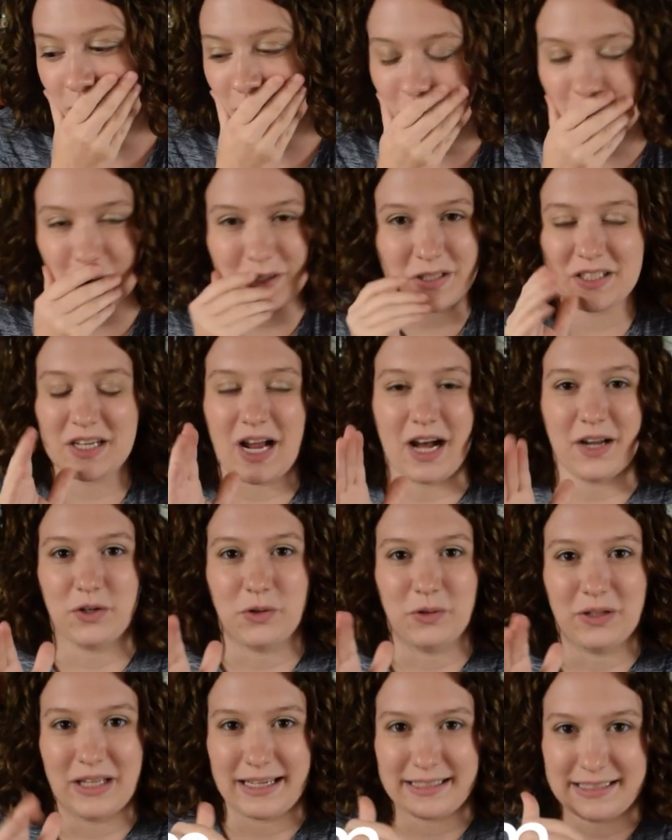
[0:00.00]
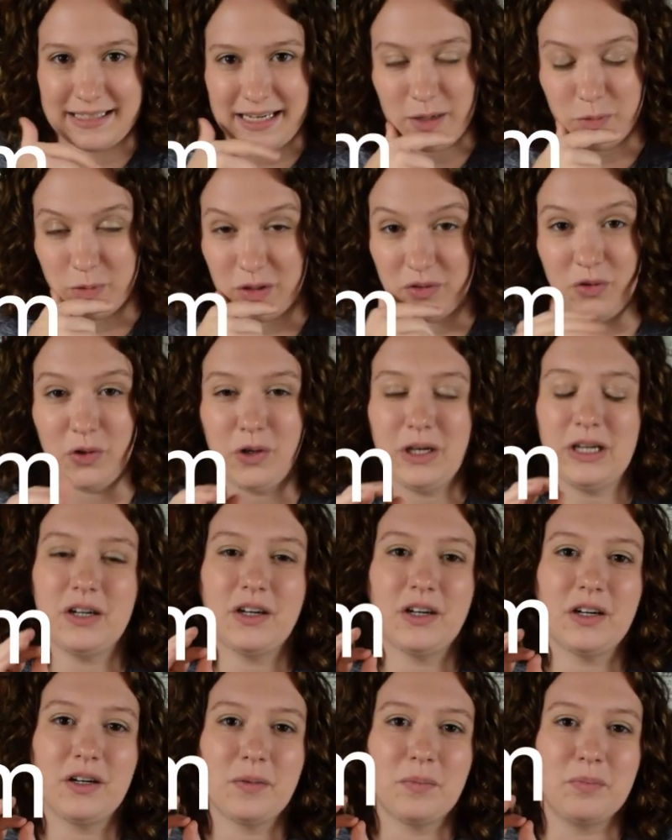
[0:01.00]
we're just not doing that today. But if you
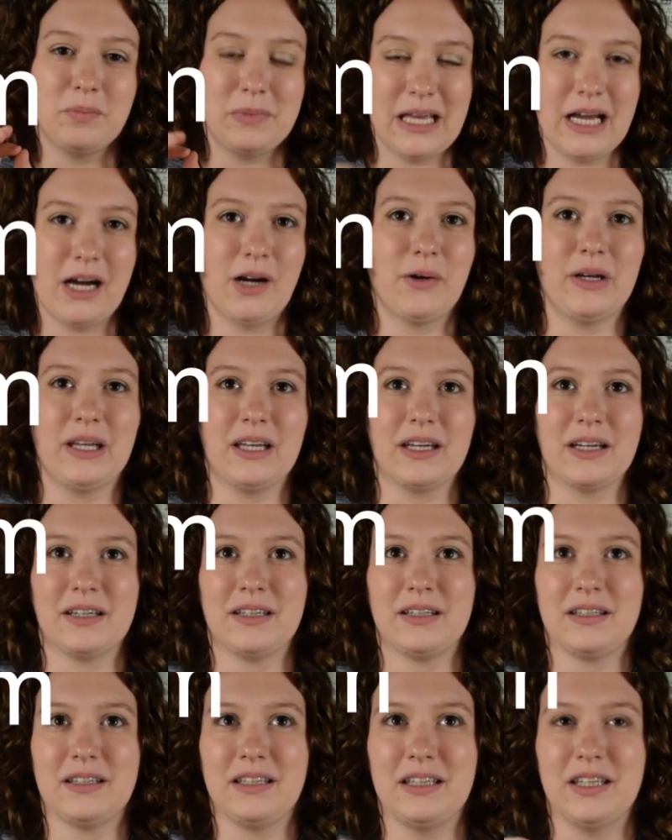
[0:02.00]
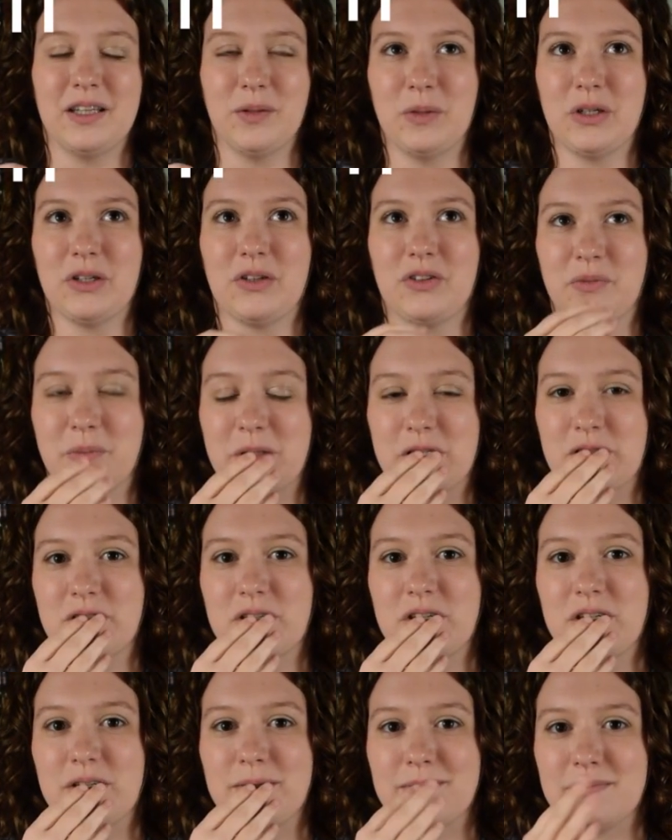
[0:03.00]
hear meowing in the middle of my
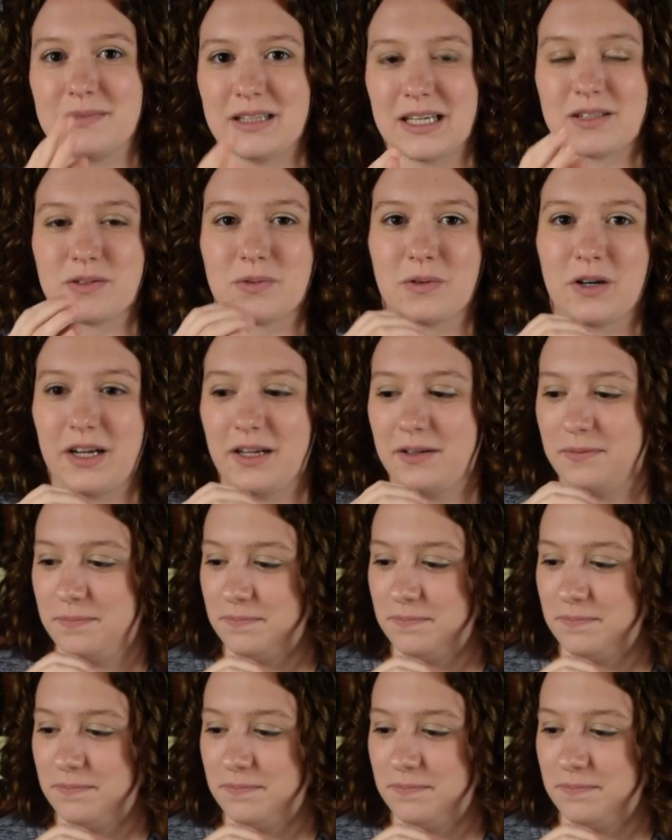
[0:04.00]
stream, that's why.